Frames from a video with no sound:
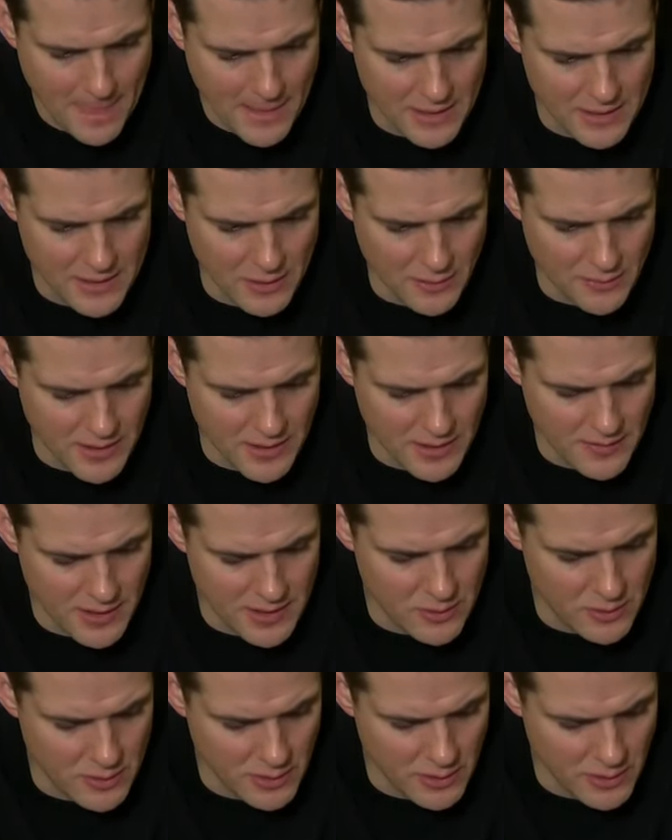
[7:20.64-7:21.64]

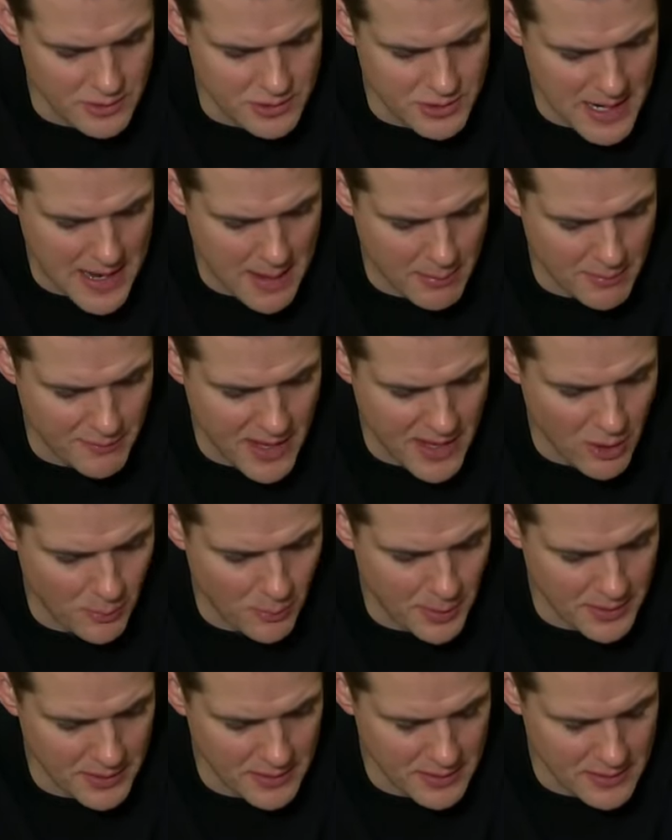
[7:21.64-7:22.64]
They do a good job of
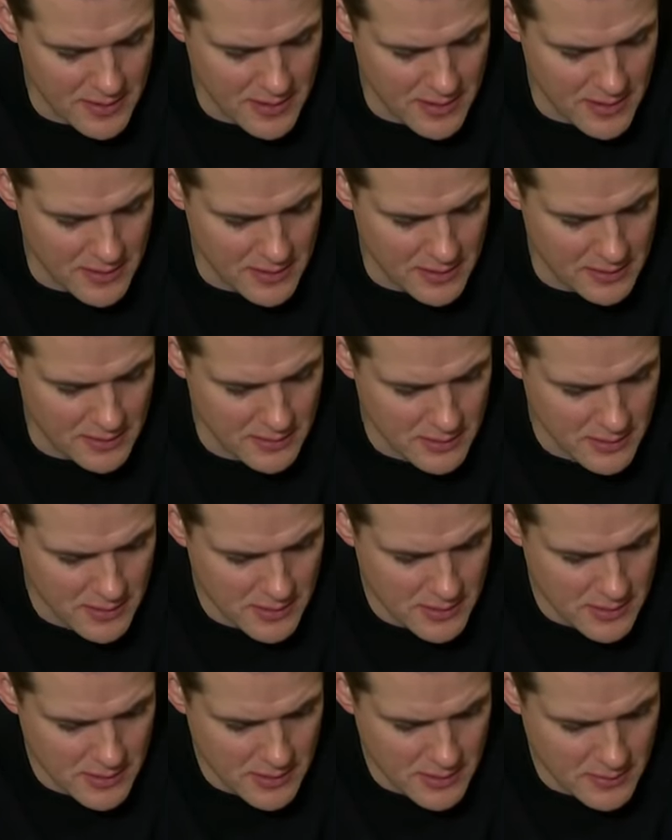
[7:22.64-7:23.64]
helping, and,
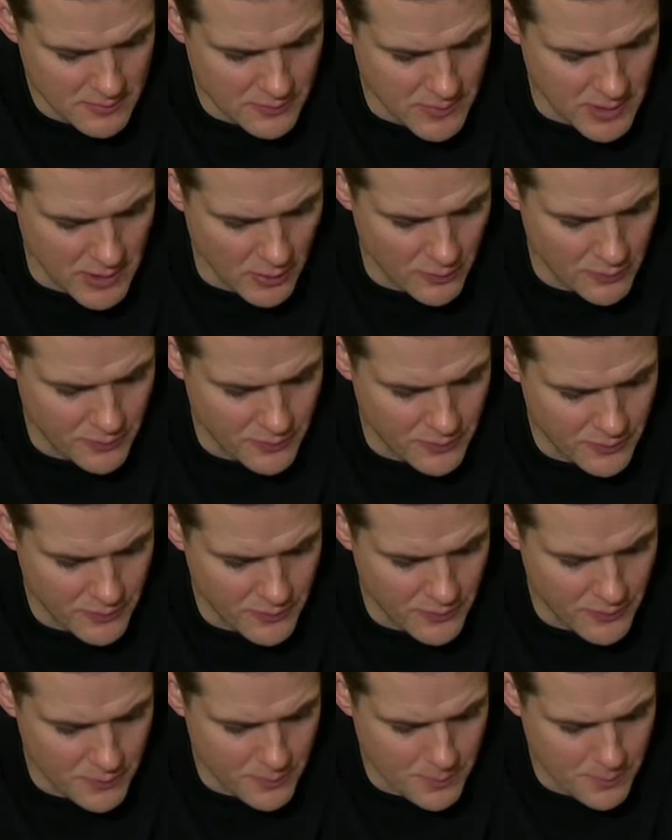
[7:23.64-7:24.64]
you know,
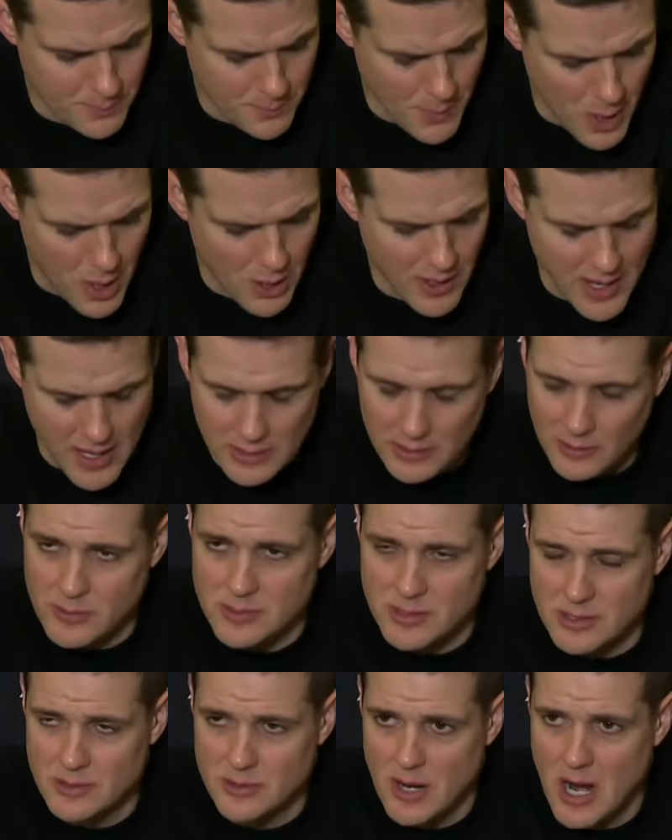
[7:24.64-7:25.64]
ball
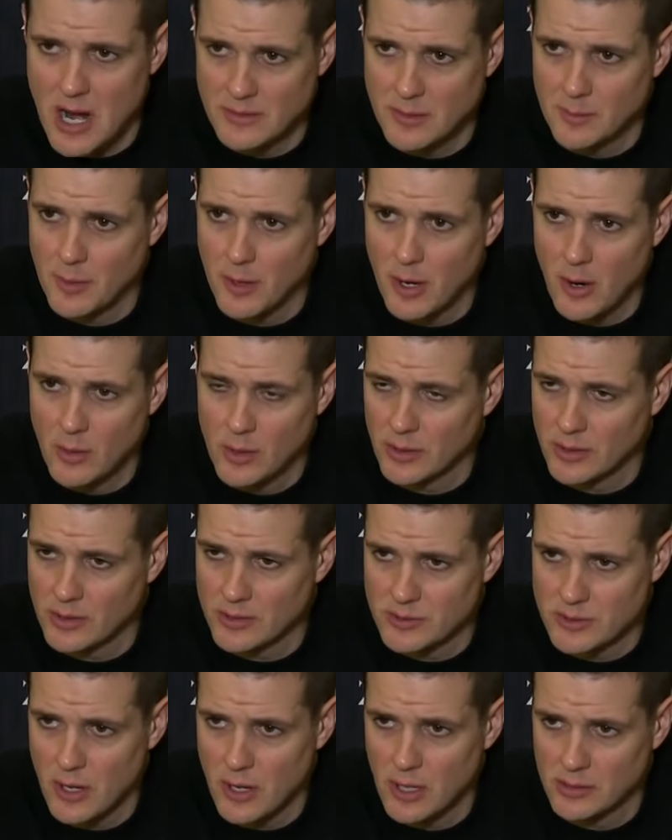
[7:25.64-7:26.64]
handlers that drive the ball well
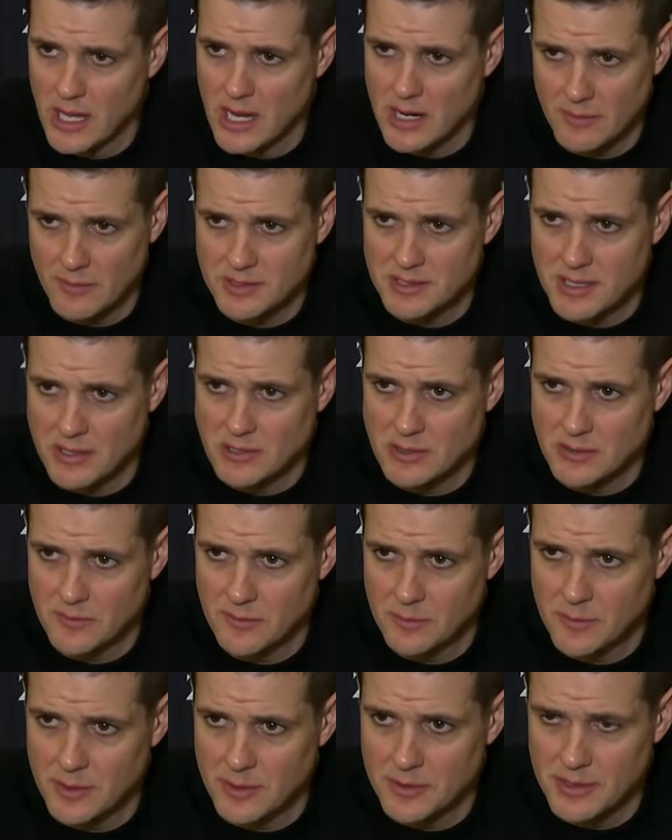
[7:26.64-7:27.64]
can draw a lot of attention
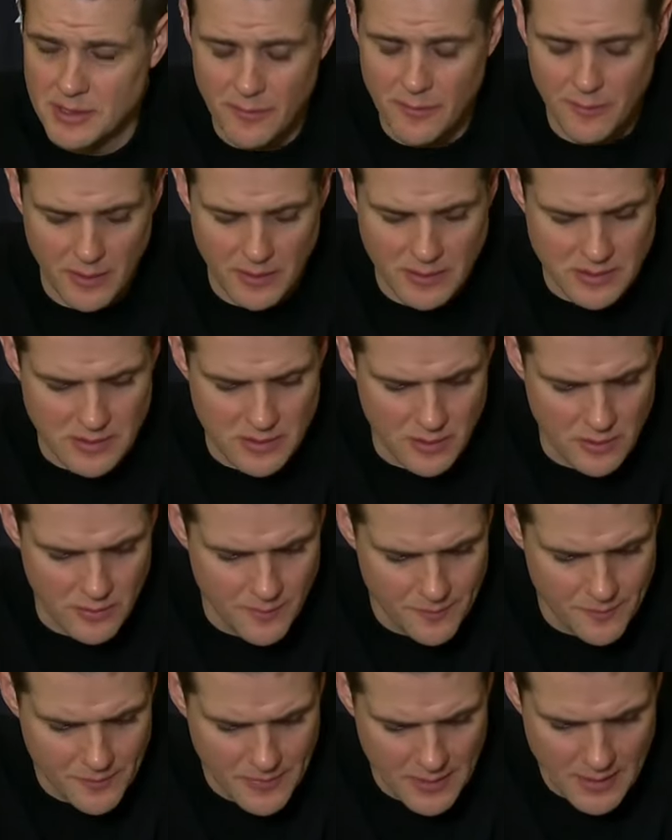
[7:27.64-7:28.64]
from their defense.
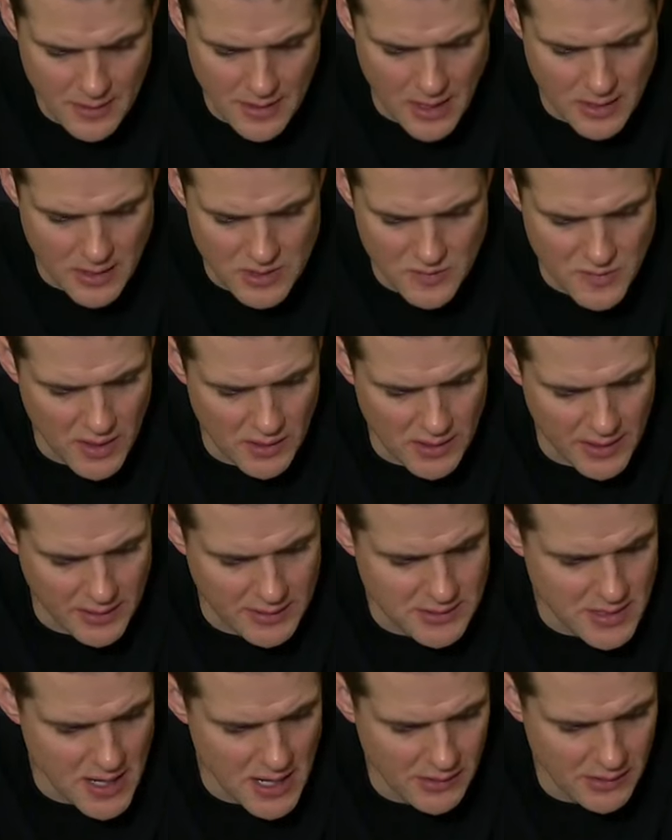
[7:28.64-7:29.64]
So I just felt
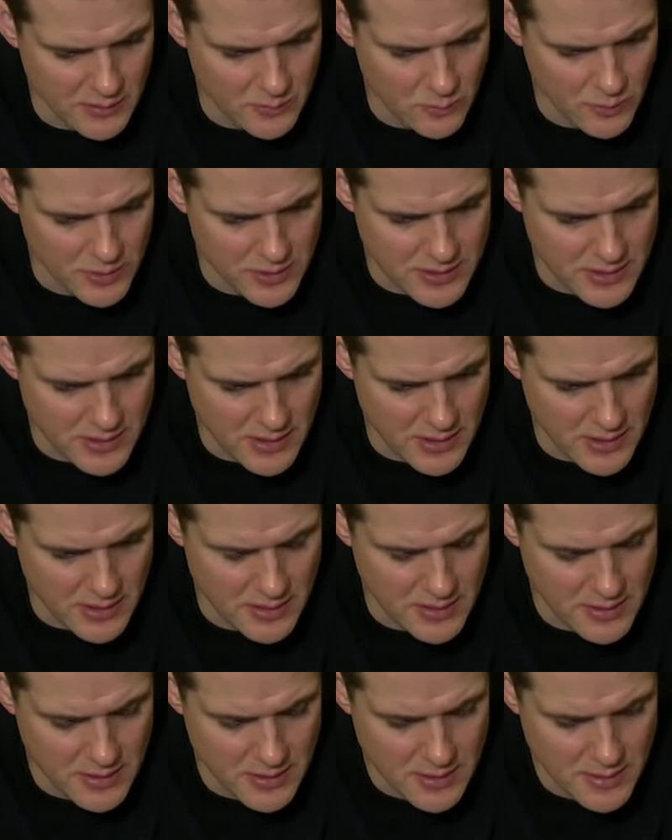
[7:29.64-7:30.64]
like Talen was
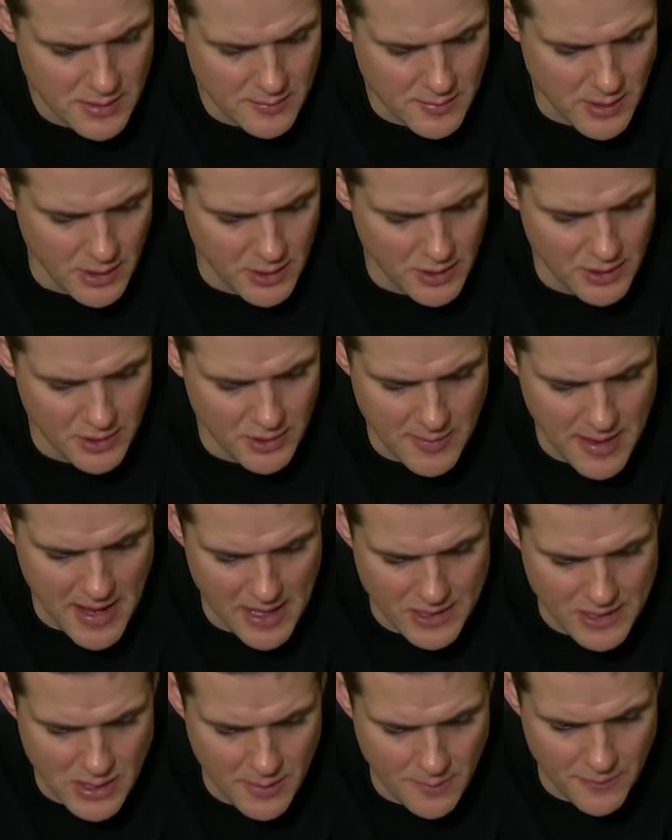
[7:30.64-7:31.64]
a good
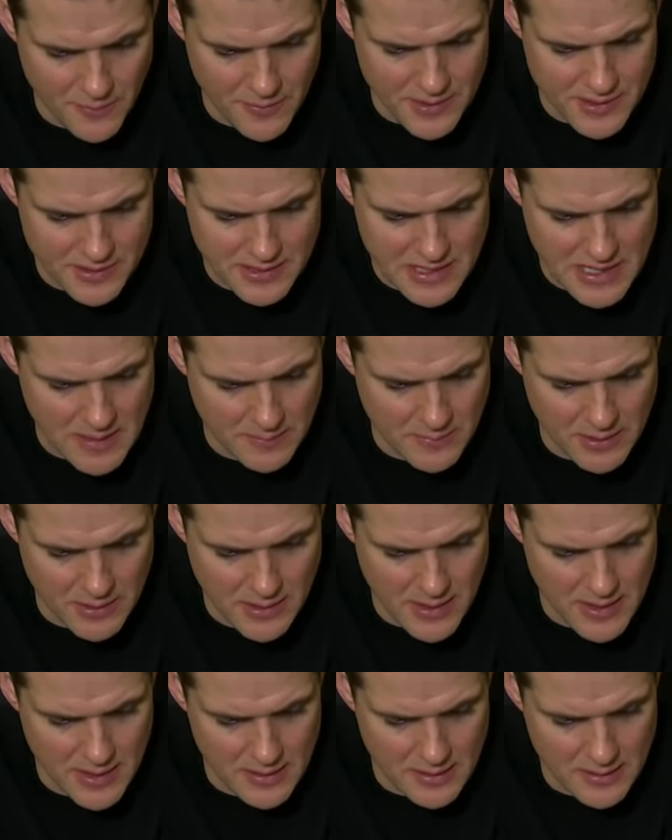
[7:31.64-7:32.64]
matchup for this team
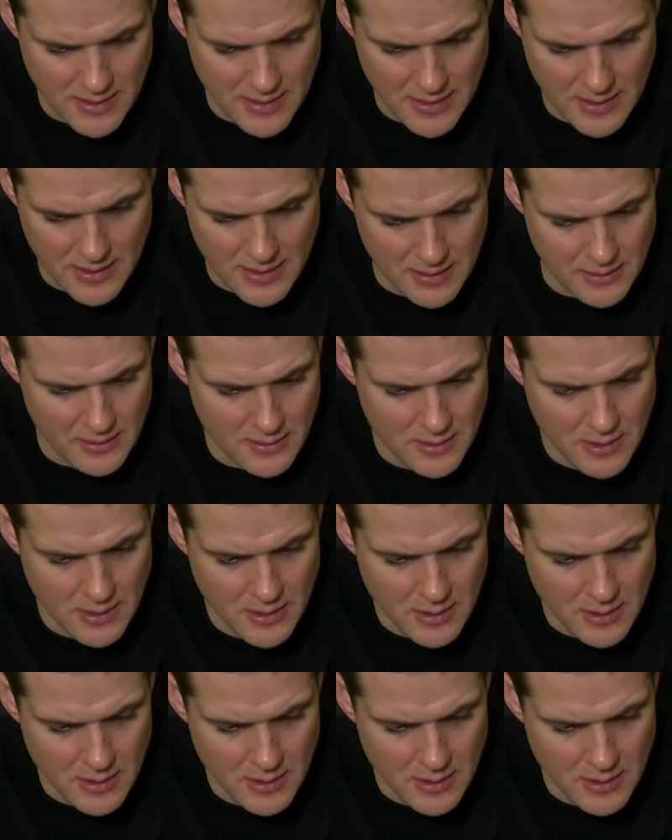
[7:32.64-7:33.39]
tonight. And,